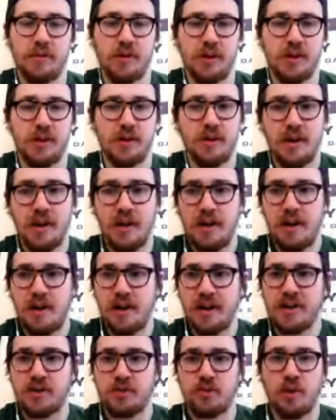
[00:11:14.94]
And I
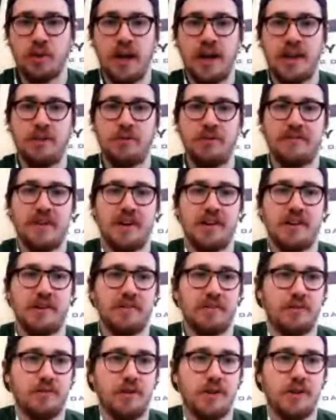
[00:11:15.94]
guess one guy that we've kind
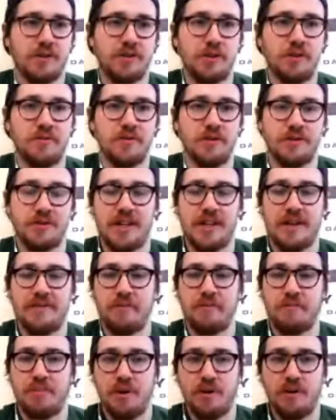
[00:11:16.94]
of glossed over is
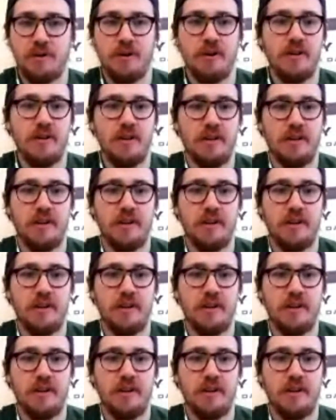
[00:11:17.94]
Devin Booker.